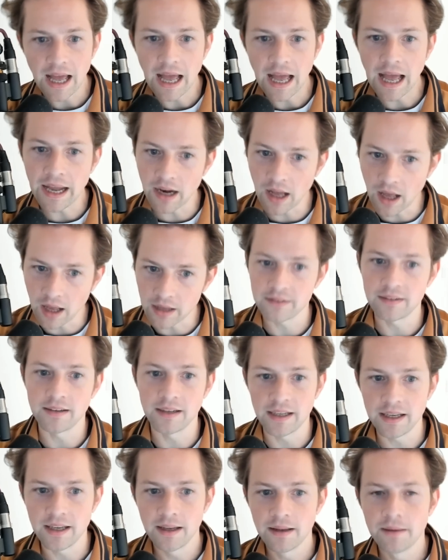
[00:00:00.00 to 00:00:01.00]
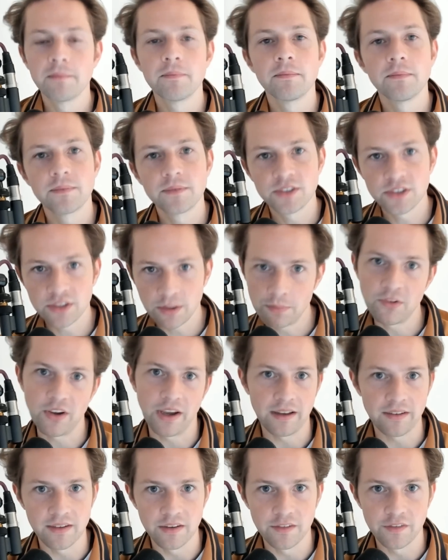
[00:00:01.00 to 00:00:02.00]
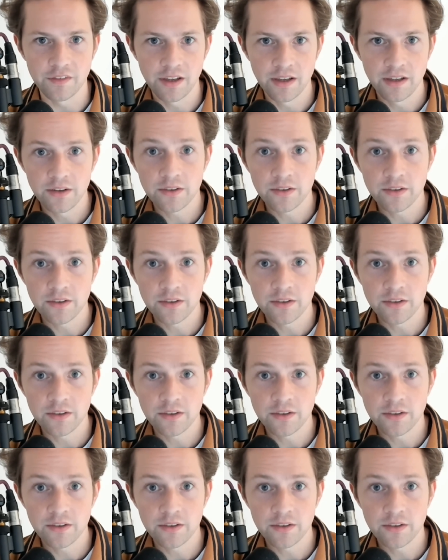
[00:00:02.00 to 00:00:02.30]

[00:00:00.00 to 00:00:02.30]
and utterly subjective.